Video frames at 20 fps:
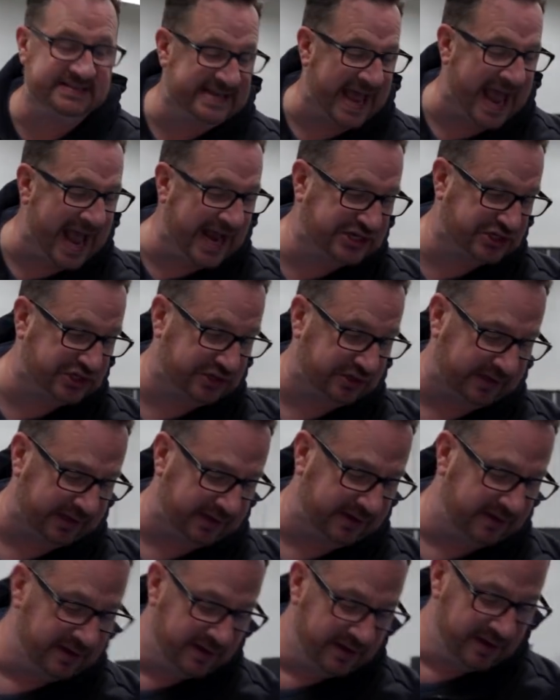
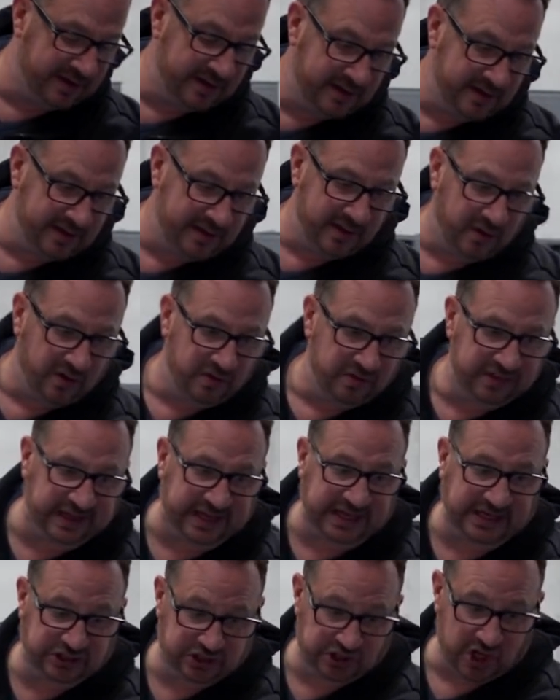actually the
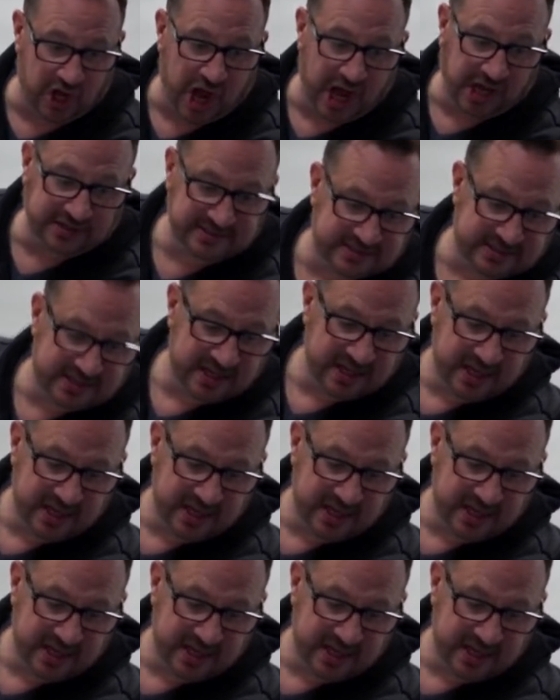exhaust.